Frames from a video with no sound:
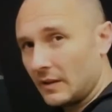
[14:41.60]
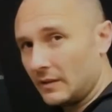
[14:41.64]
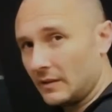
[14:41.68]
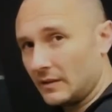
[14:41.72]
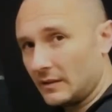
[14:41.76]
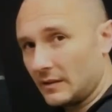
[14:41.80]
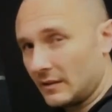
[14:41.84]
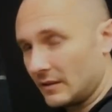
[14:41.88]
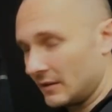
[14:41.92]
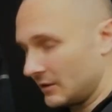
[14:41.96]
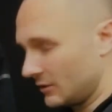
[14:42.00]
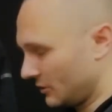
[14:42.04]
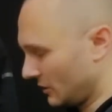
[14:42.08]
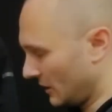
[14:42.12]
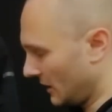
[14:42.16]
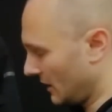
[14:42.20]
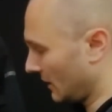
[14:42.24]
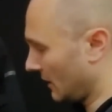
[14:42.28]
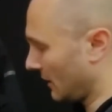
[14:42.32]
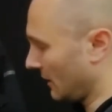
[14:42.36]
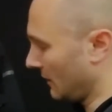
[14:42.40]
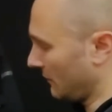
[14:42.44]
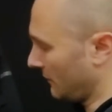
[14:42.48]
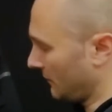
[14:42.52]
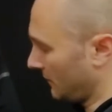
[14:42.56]
else that this
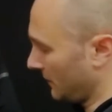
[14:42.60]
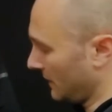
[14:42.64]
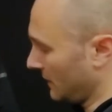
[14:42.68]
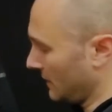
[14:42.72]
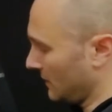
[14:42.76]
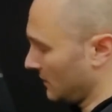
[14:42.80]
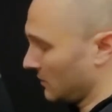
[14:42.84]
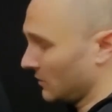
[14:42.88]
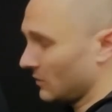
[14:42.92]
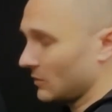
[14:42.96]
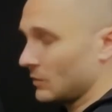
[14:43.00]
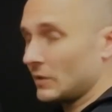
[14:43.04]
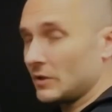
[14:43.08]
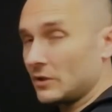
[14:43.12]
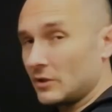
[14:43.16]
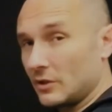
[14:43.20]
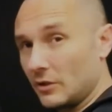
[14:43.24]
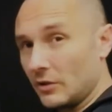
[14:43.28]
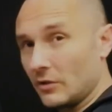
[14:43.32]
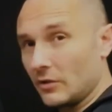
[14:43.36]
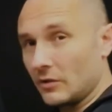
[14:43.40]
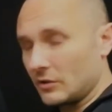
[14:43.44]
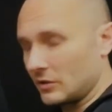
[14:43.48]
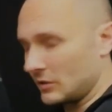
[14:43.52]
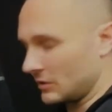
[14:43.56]
jacket features, which
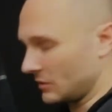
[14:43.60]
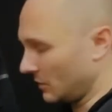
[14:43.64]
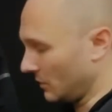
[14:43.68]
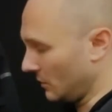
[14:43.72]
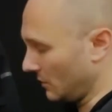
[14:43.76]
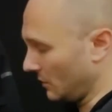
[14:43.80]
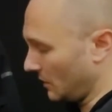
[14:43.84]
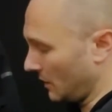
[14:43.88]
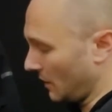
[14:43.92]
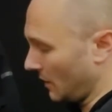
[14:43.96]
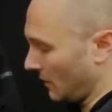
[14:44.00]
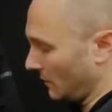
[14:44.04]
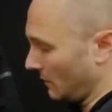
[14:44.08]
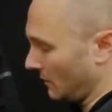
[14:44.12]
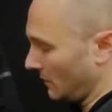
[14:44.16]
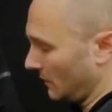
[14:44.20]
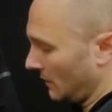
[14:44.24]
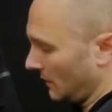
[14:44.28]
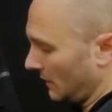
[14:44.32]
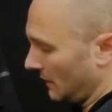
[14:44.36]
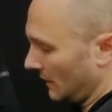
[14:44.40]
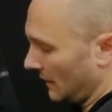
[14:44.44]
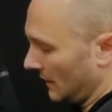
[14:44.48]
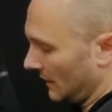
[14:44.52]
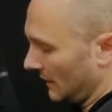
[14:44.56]
the other 2 don't,
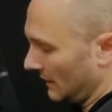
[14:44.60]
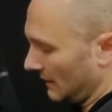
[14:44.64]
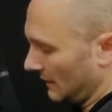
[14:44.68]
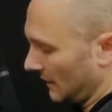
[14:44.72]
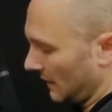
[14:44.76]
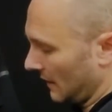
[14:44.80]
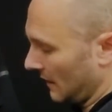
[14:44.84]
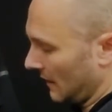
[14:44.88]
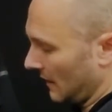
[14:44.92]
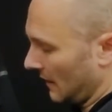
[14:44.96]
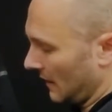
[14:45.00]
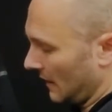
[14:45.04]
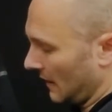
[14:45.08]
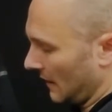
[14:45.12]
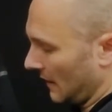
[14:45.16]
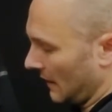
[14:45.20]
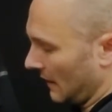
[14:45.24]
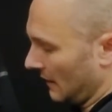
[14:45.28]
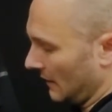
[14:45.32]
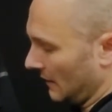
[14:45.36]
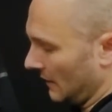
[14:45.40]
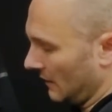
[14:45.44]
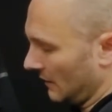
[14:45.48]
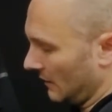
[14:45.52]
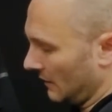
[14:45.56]
is
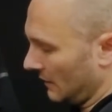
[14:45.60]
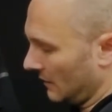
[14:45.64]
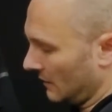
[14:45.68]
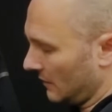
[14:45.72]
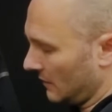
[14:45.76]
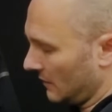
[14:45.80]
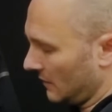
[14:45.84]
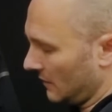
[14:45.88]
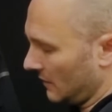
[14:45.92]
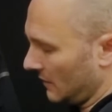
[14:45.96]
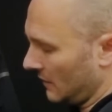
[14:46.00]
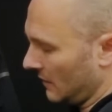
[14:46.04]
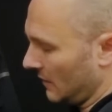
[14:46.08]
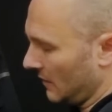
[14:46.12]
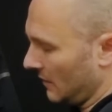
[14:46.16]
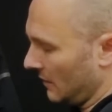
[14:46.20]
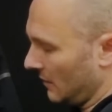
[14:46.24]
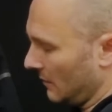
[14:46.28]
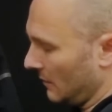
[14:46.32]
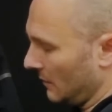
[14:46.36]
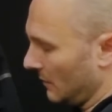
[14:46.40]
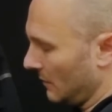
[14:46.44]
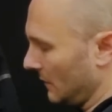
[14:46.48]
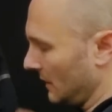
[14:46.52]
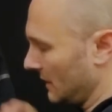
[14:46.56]
a thin
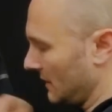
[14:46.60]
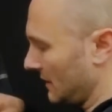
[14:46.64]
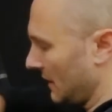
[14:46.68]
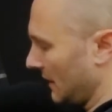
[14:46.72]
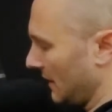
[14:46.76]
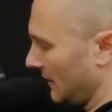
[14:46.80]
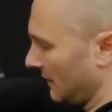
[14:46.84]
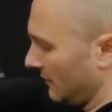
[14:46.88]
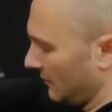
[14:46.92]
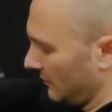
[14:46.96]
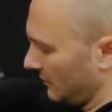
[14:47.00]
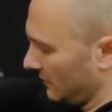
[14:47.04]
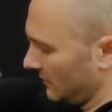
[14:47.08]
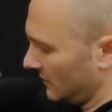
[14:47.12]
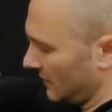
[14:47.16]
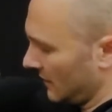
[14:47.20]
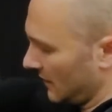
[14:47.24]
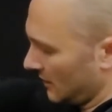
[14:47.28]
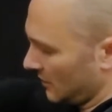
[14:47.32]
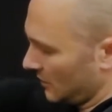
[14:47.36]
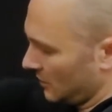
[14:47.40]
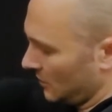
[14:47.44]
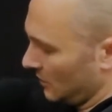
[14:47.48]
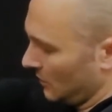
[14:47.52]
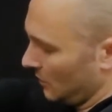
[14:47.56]
material
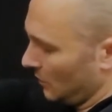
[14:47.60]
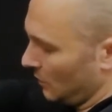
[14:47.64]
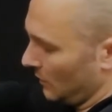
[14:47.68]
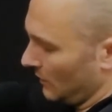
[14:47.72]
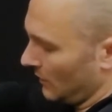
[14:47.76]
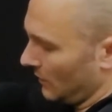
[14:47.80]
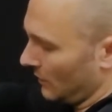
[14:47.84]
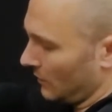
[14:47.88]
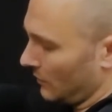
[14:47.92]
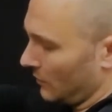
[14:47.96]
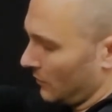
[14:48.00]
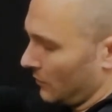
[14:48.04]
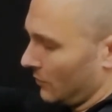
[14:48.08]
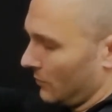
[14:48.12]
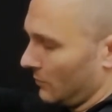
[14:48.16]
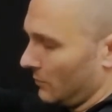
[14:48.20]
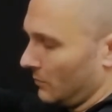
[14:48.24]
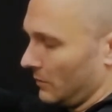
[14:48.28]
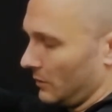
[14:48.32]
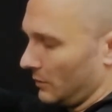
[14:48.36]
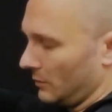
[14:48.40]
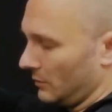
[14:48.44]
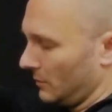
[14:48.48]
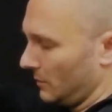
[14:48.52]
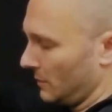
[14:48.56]
section with a thumb
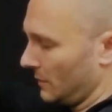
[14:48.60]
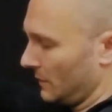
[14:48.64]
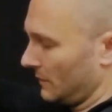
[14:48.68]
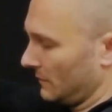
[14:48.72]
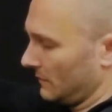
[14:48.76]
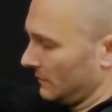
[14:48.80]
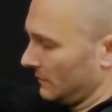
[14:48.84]
loop.